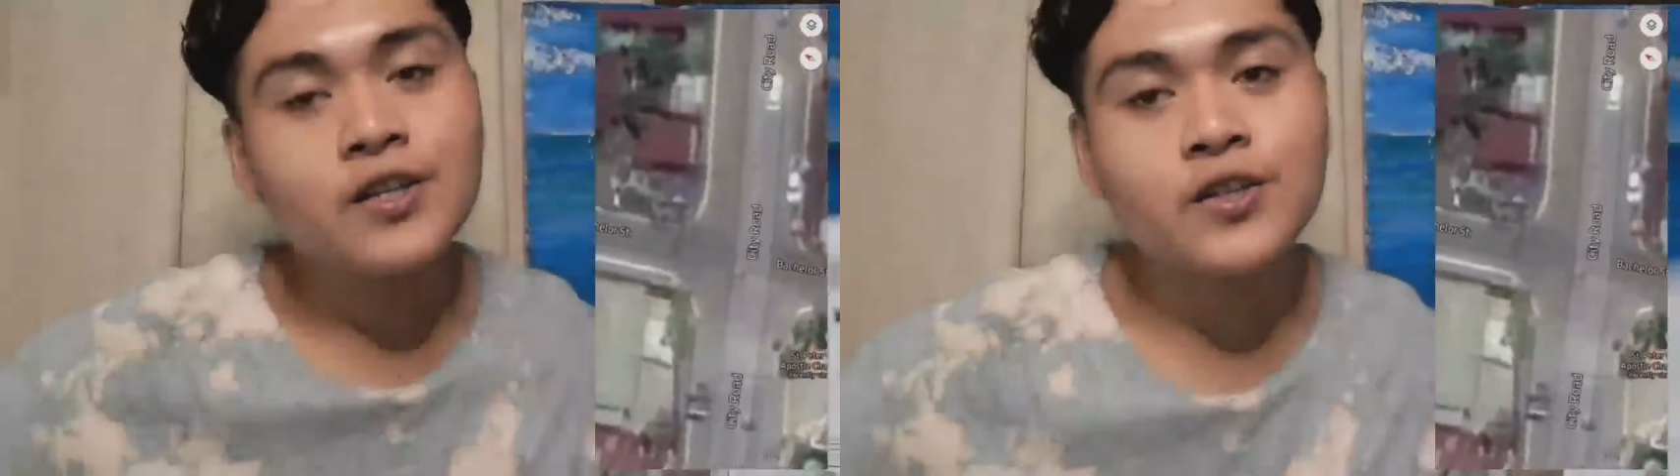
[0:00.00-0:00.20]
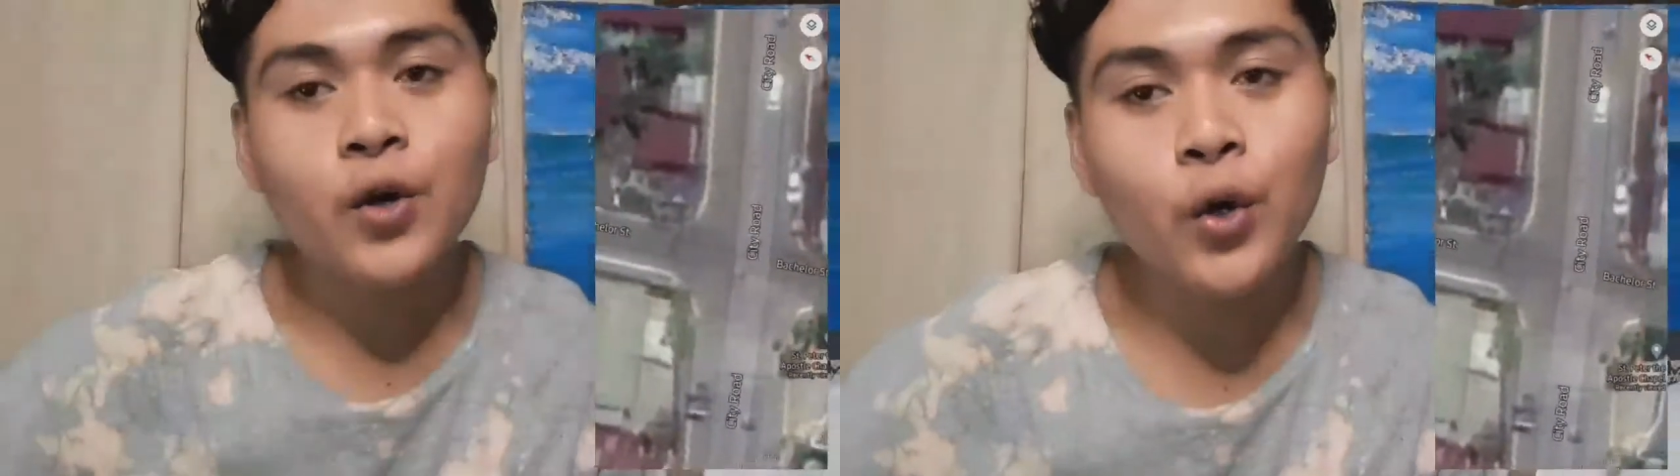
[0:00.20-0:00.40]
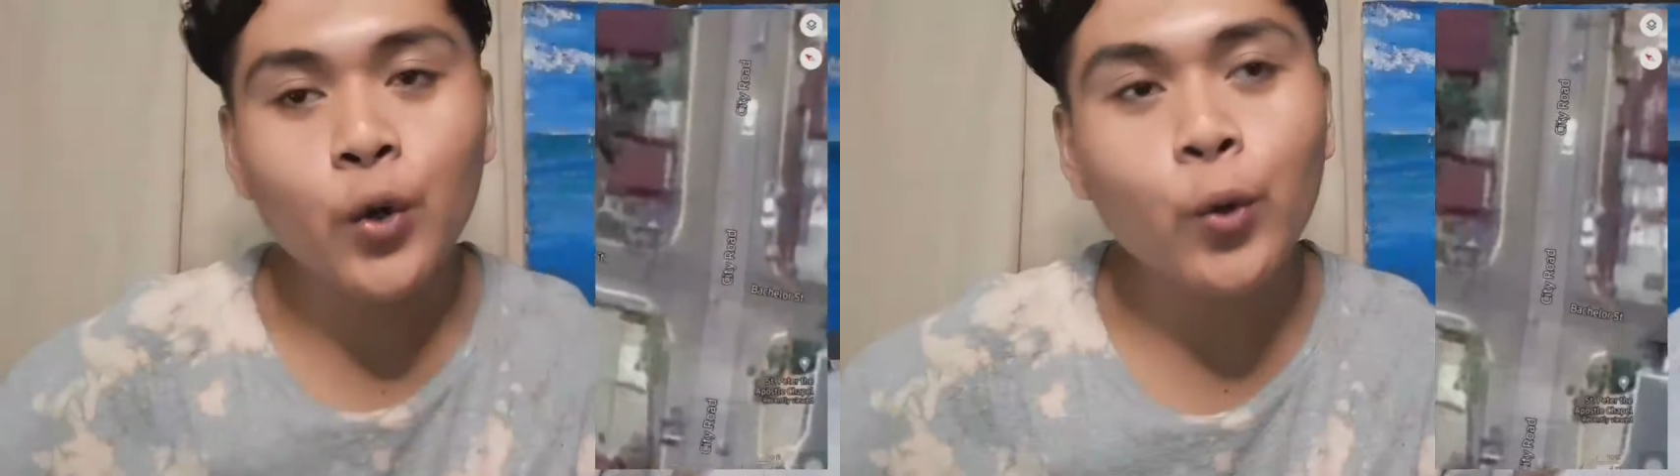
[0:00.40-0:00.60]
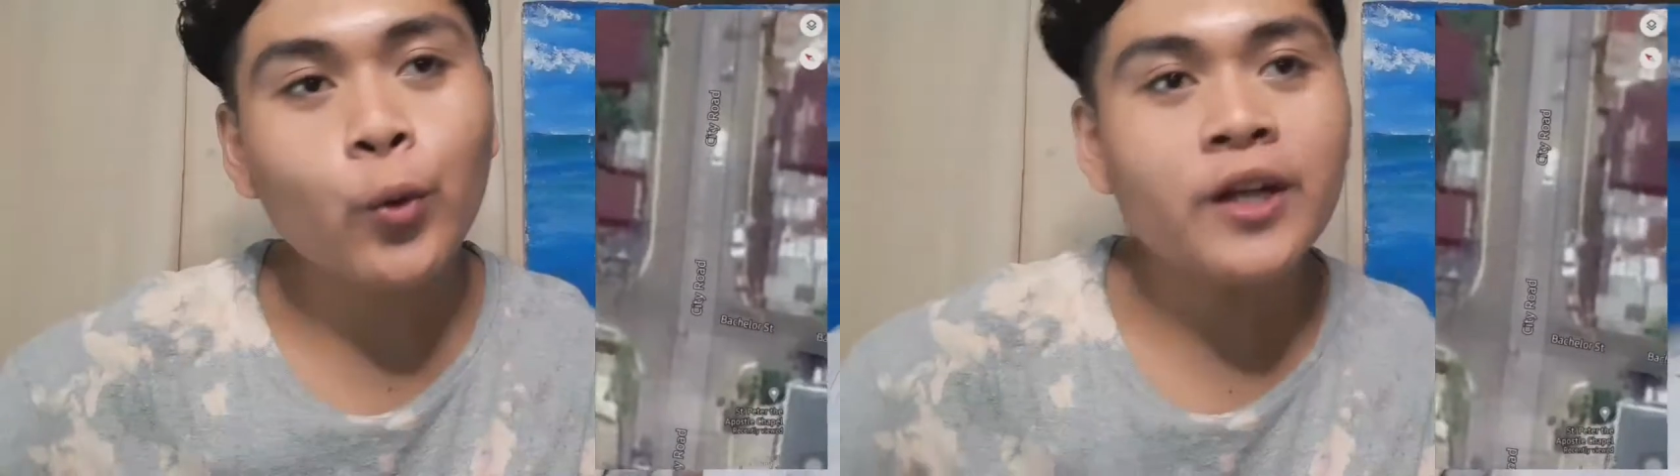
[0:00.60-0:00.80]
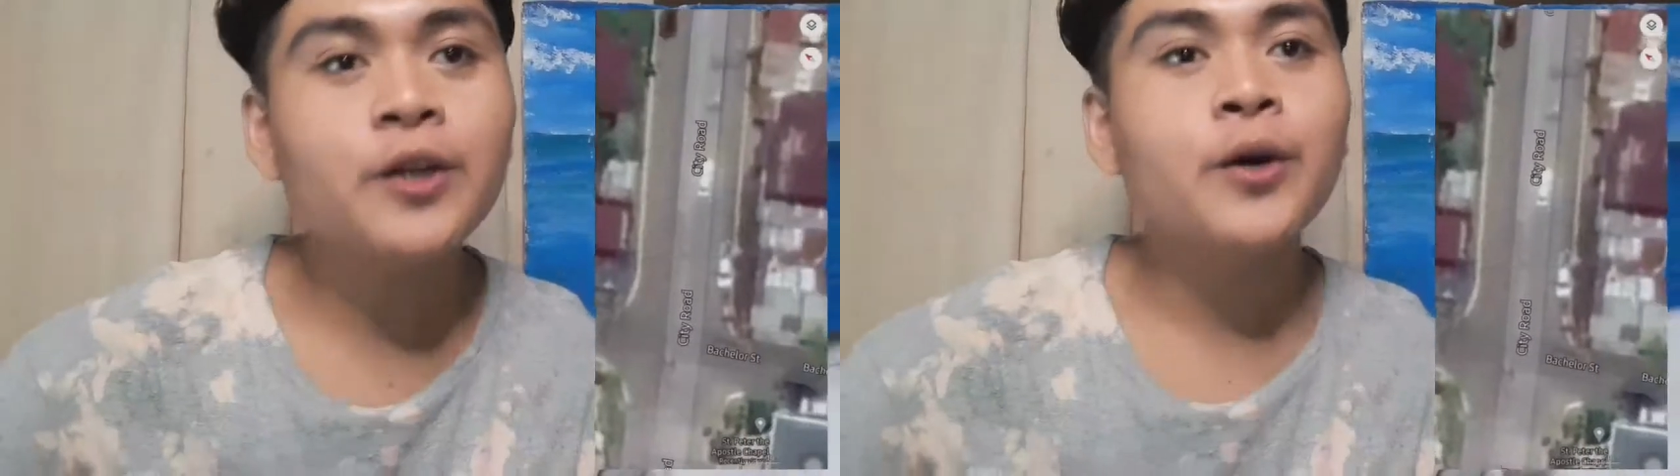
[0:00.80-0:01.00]
So
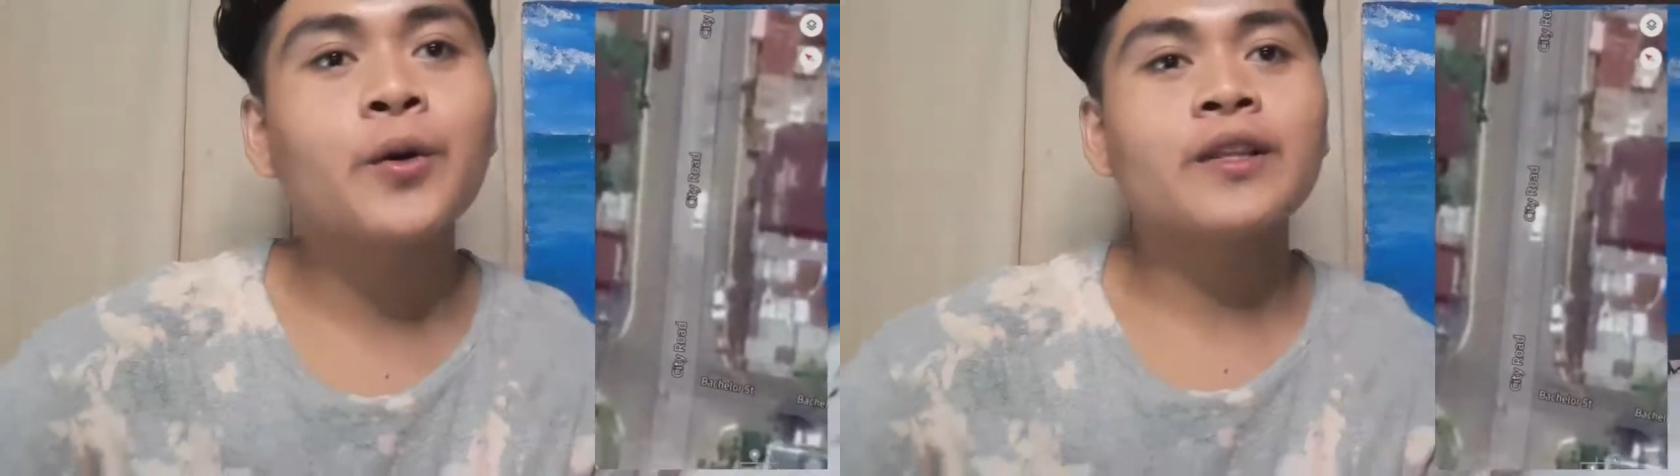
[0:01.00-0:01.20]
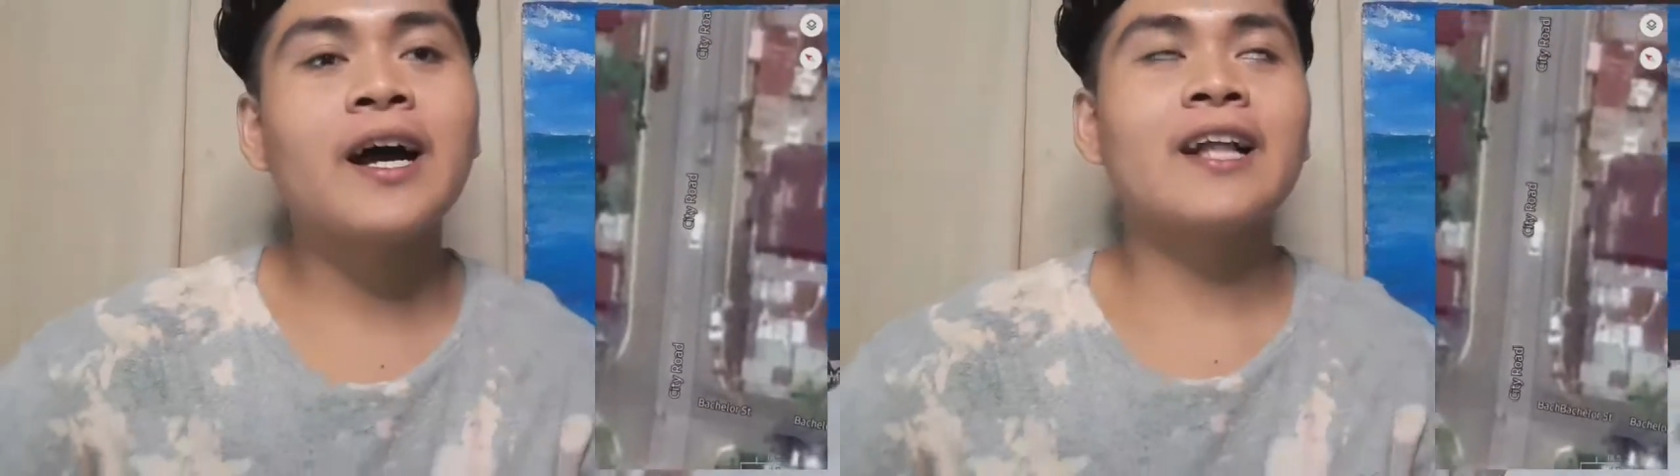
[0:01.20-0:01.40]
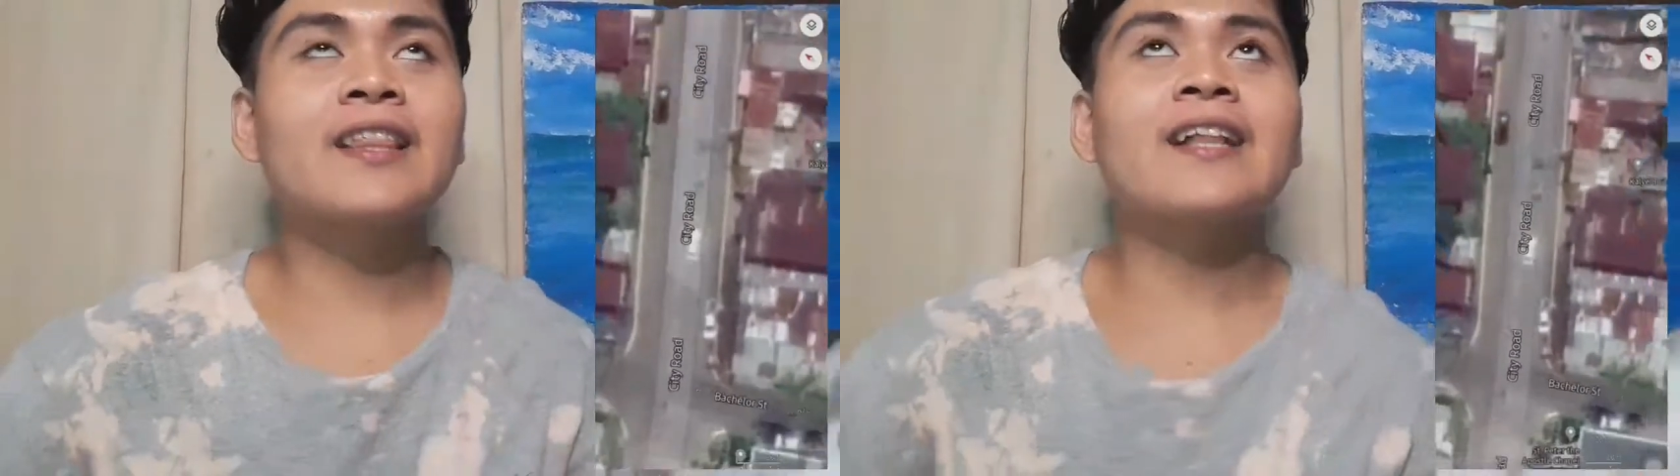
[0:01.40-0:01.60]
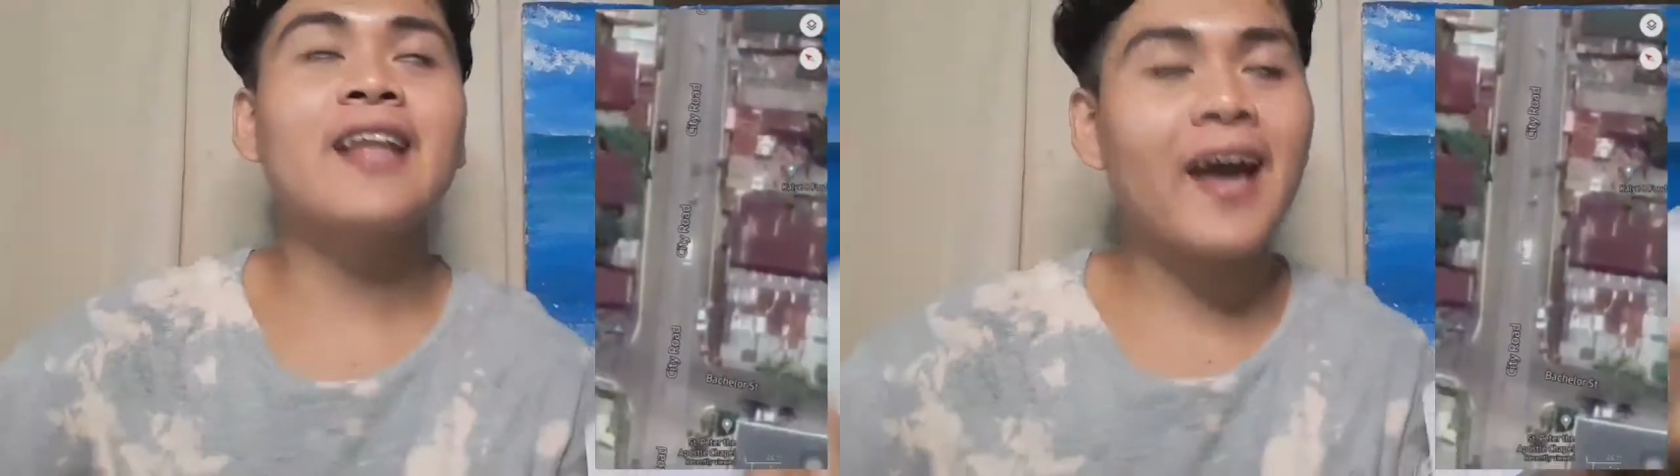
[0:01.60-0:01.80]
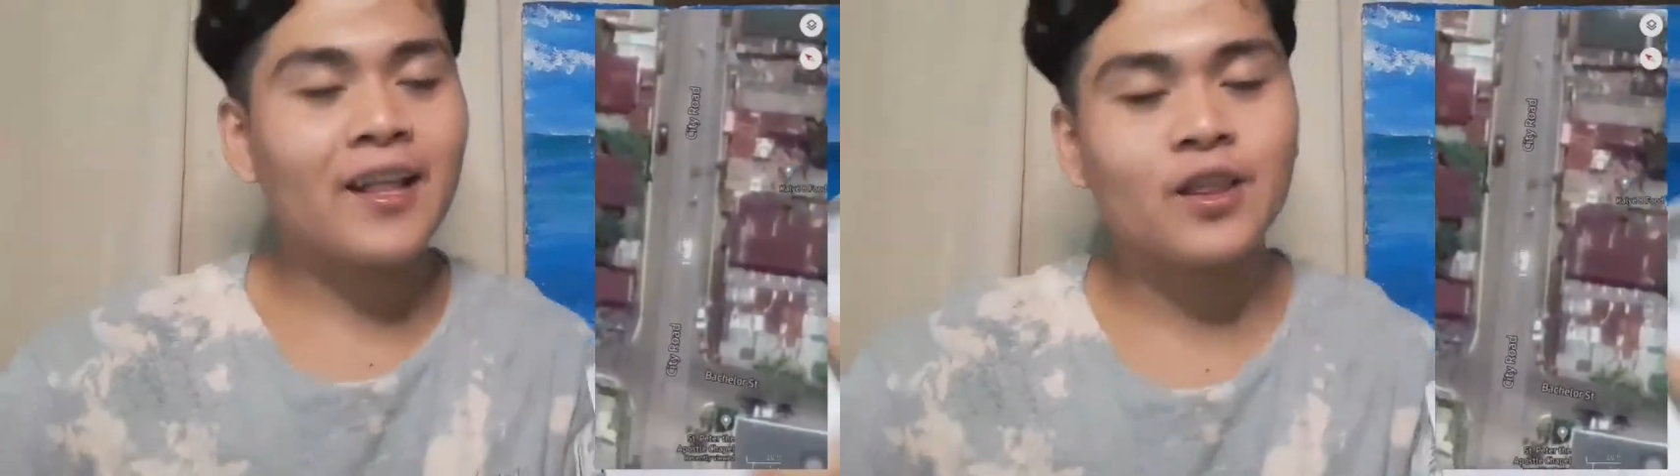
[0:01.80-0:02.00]
we know that at
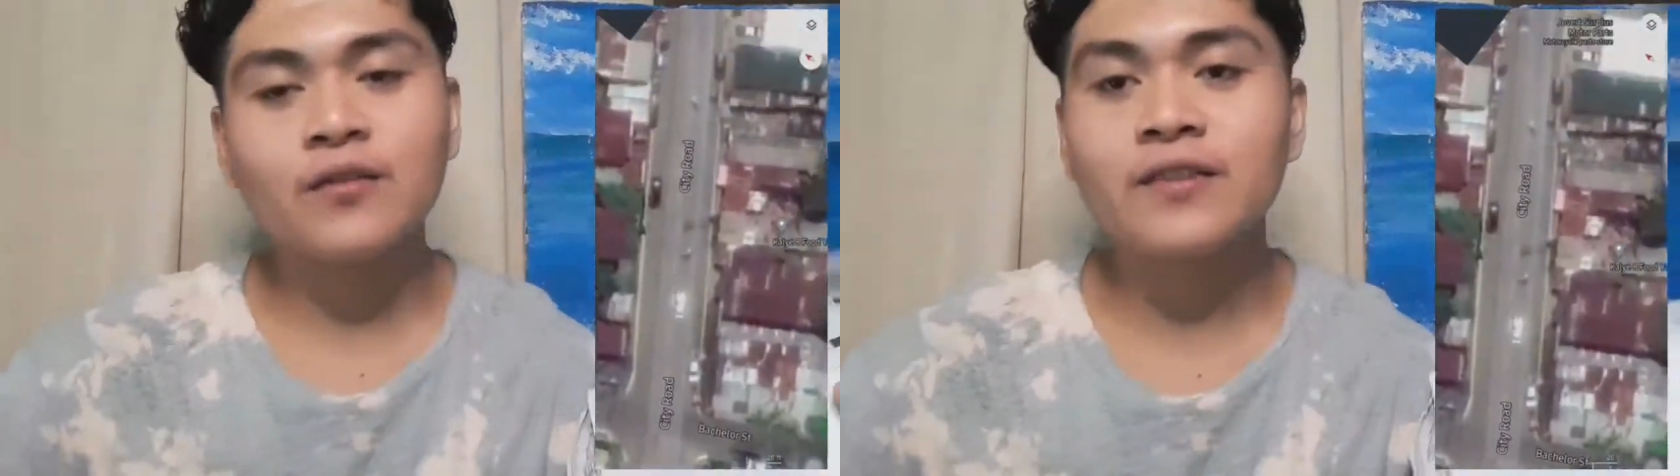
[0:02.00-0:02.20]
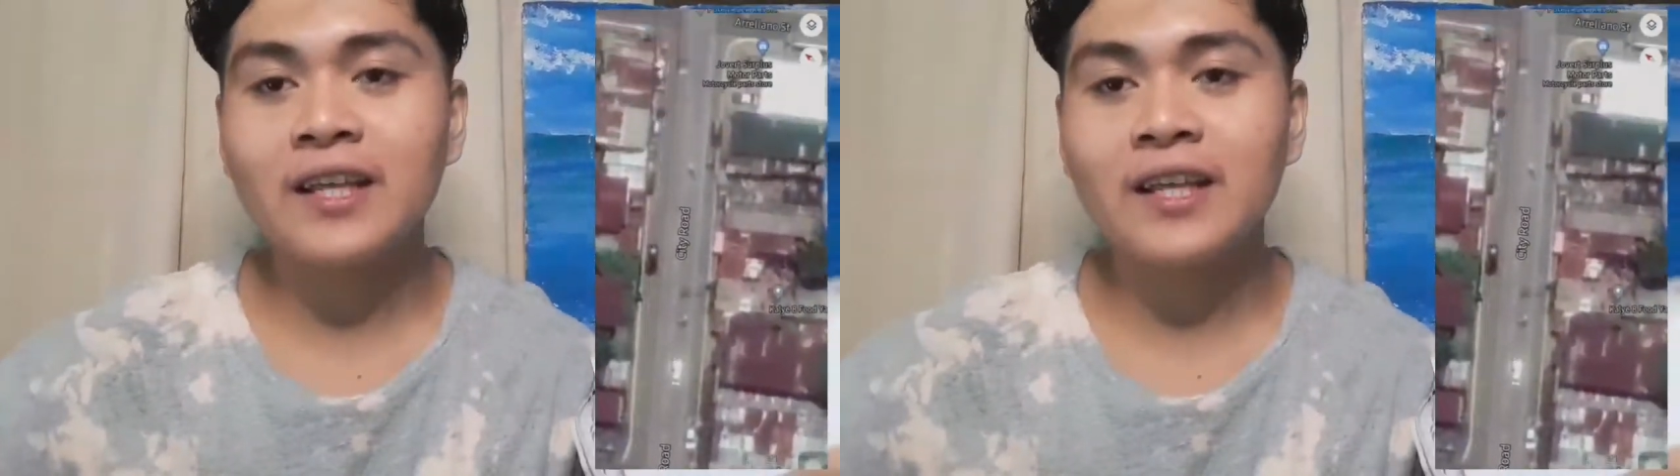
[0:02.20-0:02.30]
the end of